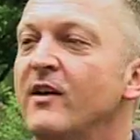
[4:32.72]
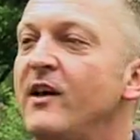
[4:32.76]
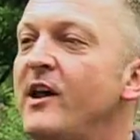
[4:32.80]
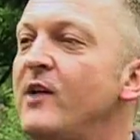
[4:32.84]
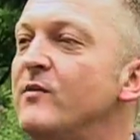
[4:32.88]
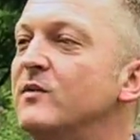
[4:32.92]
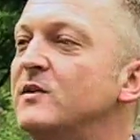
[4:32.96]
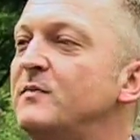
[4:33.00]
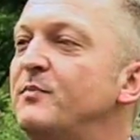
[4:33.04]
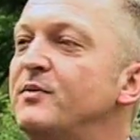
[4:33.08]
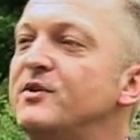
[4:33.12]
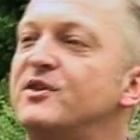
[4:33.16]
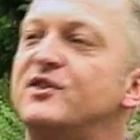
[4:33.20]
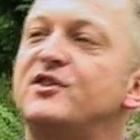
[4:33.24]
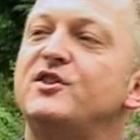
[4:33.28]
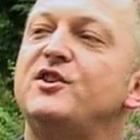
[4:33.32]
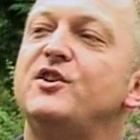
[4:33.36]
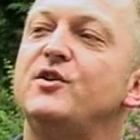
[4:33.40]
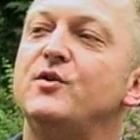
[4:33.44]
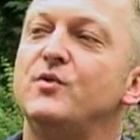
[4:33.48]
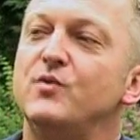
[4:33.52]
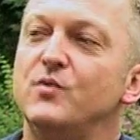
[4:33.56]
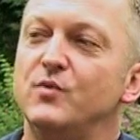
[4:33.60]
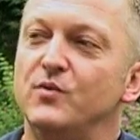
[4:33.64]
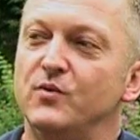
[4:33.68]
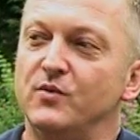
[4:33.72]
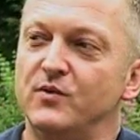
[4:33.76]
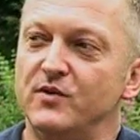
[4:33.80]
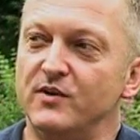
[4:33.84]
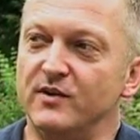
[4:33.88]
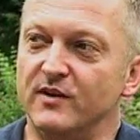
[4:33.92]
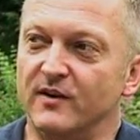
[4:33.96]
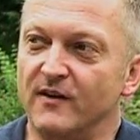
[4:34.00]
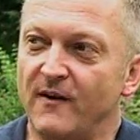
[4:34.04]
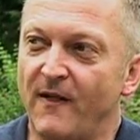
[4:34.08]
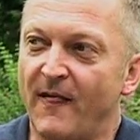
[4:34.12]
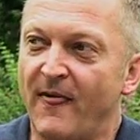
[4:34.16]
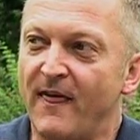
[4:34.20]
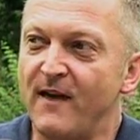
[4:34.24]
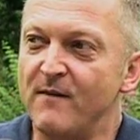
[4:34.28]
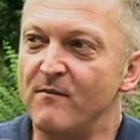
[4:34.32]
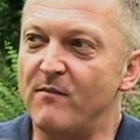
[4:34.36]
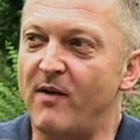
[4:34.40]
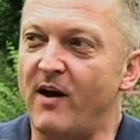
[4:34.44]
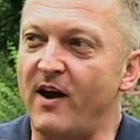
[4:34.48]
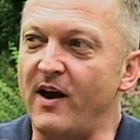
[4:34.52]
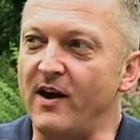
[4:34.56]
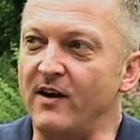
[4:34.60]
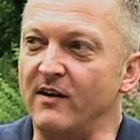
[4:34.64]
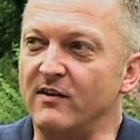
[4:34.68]
he was pursued
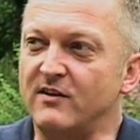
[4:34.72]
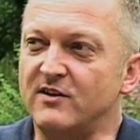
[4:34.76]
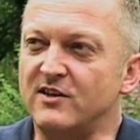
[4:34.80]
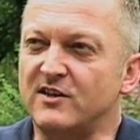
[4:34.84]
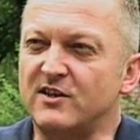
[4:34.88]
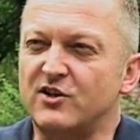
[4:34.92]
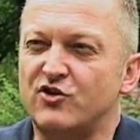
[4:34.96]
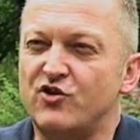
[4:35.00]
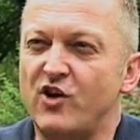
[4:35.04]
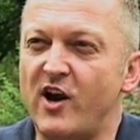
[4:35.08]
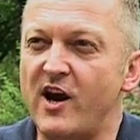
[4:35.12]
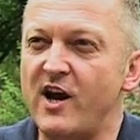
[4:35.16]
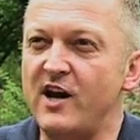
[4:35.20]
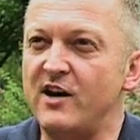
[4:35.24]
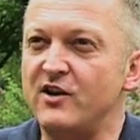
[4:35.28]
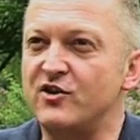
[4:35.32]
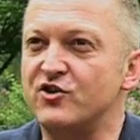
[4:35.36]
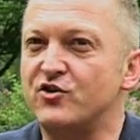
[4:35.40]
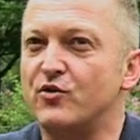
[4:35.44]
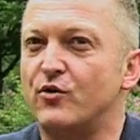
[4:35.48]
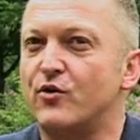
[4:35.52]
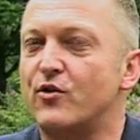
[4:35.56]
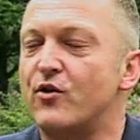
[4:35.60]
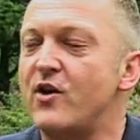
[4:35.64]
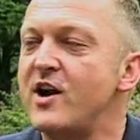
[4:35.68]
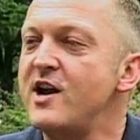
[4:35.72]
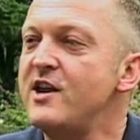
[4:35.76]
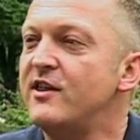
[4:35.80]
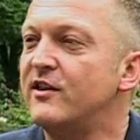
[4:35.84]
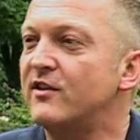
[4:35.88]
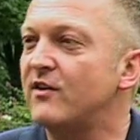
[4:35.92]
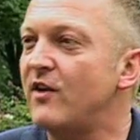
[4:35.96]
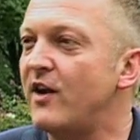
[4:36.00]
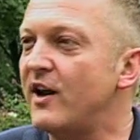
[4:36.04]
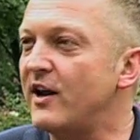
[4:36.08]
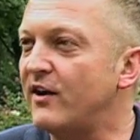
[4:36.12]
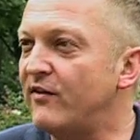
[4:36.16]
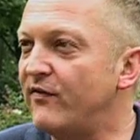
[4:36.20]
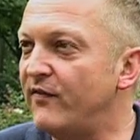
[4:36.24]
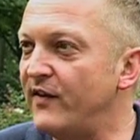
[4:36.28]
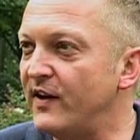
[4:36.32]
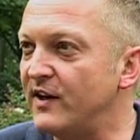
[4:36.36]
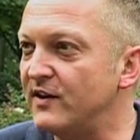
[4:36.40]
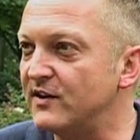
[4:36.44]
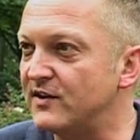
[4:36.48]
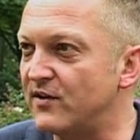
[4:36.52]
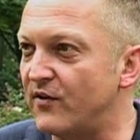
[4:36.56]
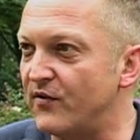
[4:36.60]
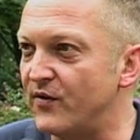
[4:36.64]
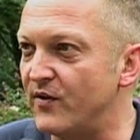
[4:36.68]
by strange wraith-like
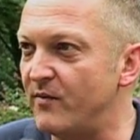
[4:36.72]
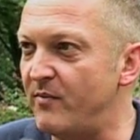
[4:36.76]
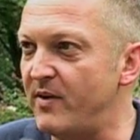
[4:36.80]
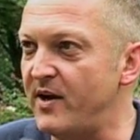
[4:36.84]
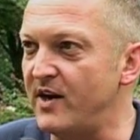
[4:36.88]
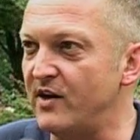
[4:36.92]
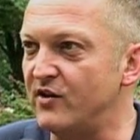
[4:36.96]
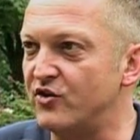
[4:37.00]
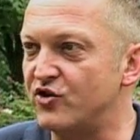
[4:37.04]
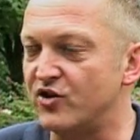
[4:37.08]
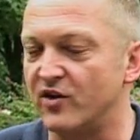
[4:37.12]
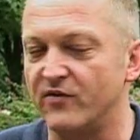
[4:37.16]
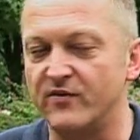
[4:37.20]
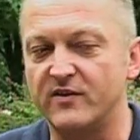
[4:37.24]
figures on the beach,